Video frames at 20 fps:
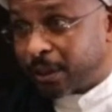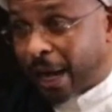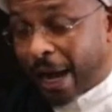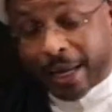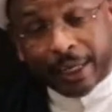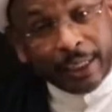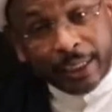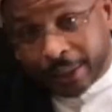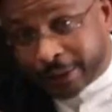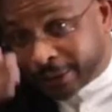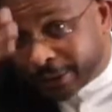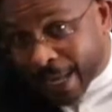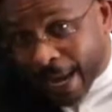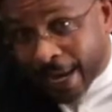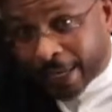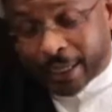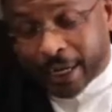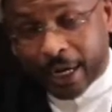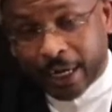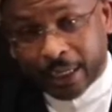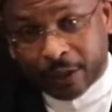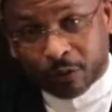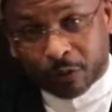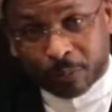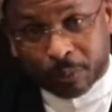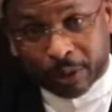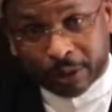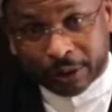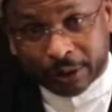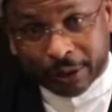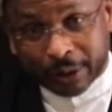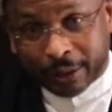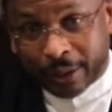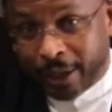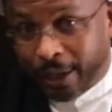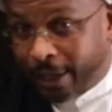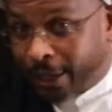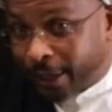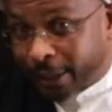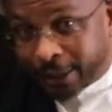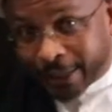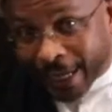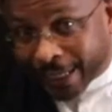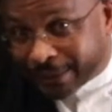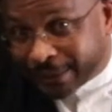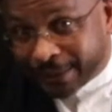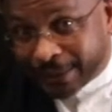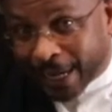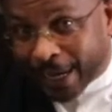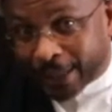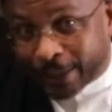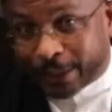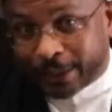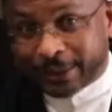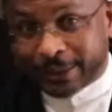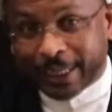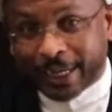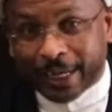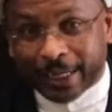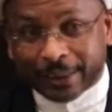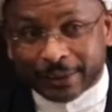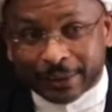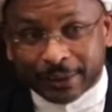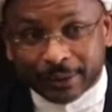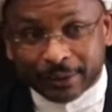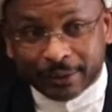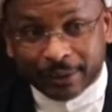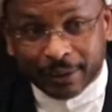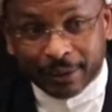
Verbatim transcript: Ali is that kind of a person. That's not the test.